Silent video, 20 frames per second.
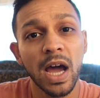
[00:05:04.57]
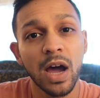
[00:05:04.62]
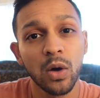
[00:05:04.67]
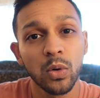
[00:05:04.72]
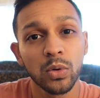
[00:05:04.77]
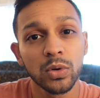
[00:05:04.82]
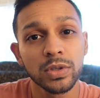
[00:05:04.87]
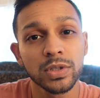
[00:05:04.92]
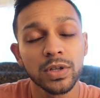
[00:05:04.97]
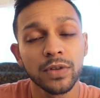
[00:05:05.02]

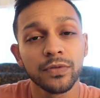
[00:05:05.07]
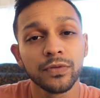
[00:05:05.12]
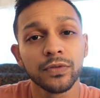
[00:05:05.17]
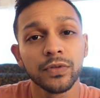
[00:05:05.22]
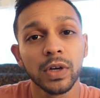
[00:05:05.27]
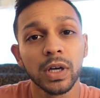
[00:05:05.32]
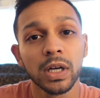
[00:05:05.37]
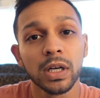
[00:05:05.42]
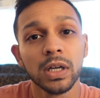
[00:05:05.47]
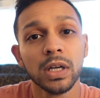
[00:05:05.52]
hours
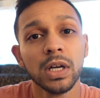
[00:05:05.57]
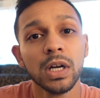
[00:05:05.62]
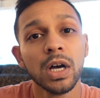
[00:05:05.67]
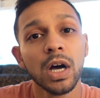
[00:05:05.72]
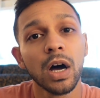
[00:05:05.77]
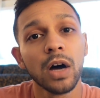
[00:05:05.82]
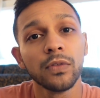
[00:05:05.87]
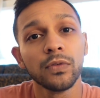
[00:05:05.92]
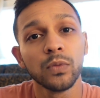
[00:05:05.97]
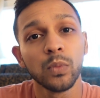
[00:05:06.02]
of, uh,
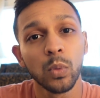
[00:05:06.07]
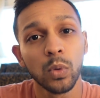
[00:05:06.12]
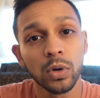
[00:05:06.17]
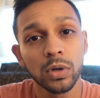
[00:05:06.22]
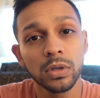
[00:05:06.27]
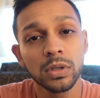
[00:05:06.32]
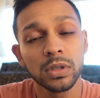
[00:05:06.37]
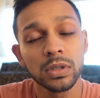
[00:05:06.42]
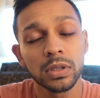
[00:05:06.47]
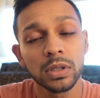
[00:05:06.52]
of
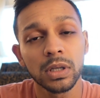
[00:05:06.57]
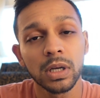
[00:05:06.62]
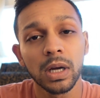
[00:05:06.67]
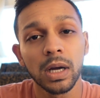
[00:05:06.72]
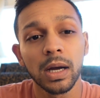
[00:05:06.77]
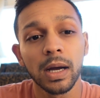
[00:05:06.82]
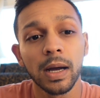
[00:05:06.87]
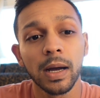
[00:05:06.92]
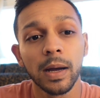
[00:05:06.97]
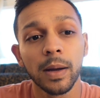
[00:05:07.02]
work.
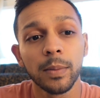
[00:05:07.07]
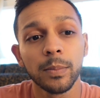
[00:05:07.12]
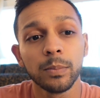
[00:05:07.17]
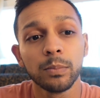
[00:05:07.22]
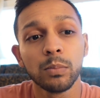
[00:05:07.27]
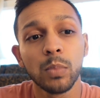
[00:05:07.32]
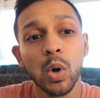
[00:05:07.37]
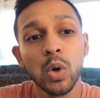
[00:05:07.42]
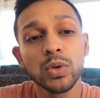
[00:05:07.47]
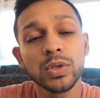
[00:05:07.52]

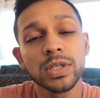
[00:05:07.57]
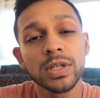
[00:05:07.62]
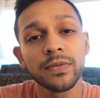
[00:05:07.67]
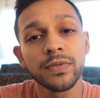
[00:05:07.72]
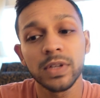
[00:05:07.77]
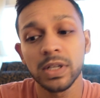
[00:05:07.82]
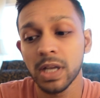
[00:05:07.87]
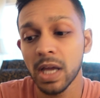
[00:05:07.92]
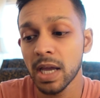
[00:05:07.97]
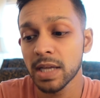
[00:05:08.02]
Um, most
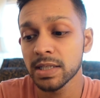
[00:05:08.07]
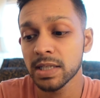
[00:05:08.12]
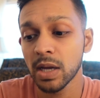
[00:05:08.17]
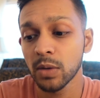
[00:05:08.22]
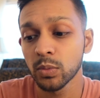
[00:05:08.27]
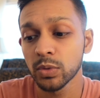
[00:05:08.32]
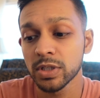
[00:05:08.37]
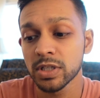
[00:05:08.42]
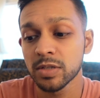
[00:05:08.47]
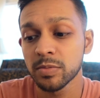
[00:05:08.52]
of the nights I
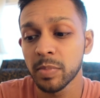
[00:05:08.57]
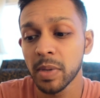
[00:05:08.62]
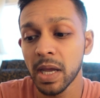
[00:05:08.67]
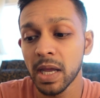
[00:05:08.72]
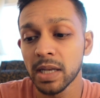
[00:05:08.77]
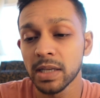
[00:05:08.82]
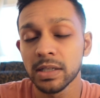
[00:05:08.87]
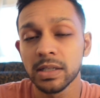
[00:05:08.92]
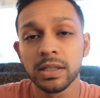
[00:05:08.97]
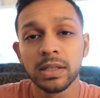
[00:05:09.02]
would
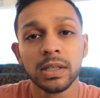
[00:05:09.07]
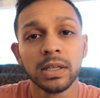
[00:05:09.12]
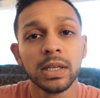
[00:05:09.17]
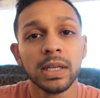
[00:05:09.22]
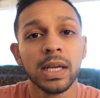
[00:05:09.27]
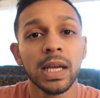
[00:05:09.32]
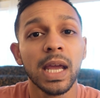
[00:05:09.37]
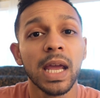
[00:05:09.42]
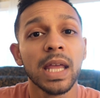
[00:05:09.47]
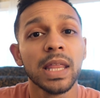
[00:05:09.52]
spend
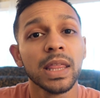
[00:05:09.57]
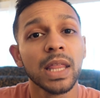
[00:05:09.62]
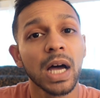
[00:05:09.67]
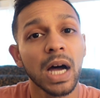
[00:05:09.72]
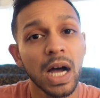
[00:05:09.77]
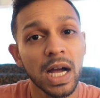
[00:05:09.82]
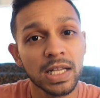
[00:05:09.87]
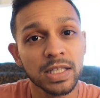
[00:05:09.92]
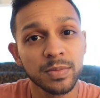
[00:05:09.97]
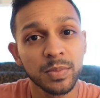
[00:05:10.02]
in the
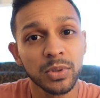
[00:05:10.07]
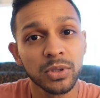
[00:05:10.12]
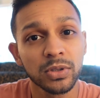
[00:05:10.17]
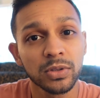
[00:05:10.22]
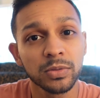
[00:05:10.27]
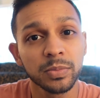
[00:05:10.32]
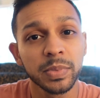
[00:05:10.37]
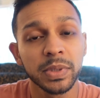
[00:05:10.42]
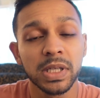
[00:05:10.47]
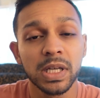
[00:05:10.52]

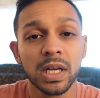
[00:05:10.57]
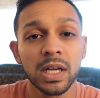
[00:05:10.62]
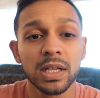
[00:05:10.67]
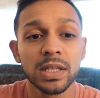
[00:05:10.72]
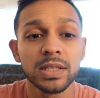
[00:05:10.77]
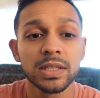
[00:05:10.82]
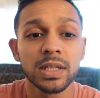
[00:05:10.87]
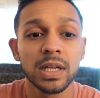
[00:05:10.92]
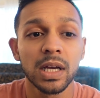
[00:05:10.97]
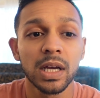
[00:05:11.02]
hospital
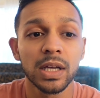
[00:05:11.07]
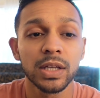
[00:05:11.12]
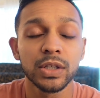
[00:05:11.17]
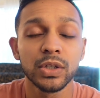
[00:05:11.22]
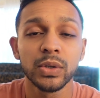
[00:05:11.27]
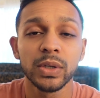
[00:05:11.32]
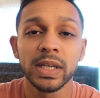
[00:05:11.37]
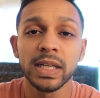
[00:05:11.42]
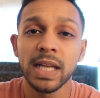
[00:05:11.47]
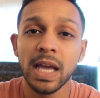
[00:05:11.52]
because, uh, you
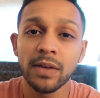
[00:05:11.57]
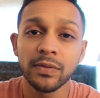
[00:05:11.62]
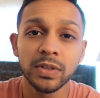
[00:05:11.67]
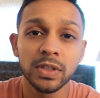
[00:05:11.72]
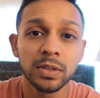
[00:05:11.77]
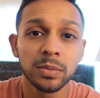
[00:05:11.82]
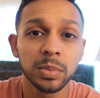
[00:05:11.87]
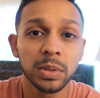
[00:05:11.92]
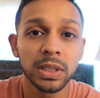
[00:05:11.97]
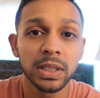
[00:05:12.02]
know,
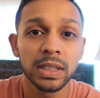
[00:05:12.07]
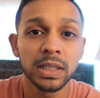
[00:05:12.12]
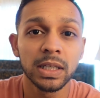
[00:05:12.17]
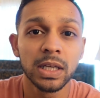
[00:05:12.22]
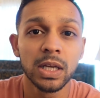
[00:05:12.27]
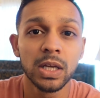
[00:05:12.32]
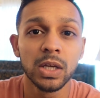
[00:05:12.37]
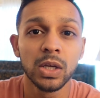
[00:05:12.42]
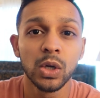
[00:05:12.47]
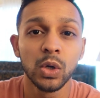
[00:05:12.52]
inevitably
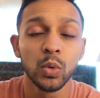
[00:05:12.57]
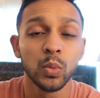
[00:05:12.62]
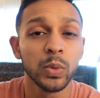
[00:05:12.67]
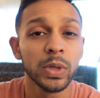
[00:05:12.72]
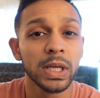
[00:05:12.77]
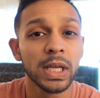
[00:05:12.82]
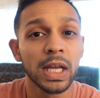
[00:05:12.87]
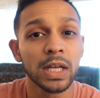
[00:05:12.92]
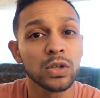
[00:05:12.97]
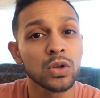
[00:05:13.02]

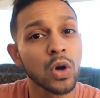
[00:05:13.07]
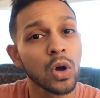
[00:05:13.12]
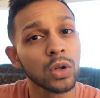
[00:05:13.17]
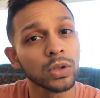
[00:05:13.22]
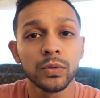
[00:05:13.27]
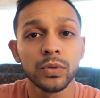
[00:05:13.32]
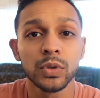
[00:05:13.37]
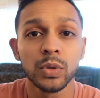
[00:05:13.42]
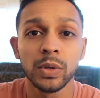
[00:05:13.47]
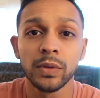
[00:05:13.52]
we get
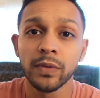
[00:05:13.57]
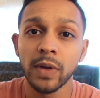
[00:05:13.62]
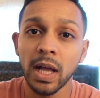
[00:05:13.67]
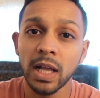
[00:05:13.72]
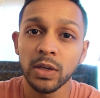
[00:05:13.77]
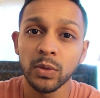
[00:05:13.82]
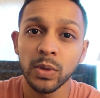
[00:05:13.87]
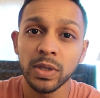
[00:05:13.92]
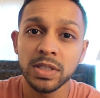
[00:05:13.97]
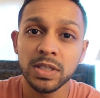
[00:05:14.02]
called to
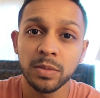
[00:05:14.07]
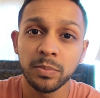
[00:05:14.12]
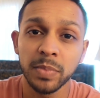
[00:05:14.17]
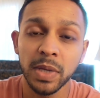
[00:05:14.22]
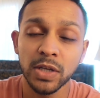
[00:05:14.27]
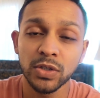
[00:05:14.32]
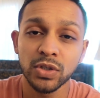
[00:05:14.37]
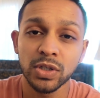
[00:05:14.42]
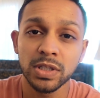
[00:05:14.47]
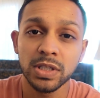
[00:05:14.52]
evaluate some
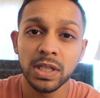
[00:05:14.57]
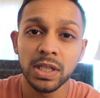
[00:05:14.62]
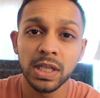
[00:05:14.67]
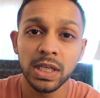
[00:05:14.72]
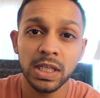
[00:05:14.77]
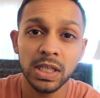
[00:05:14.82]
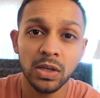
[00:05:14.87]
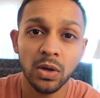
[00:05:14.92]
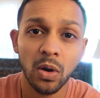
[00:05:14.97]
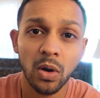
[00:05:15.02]
patients in
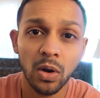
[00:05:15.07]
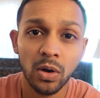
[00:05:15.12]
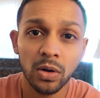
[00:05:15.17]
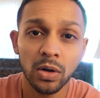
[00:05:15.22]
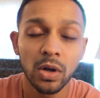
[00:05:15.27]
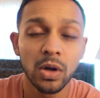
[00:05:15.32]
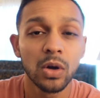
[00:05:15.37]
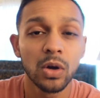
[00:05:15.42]
the ER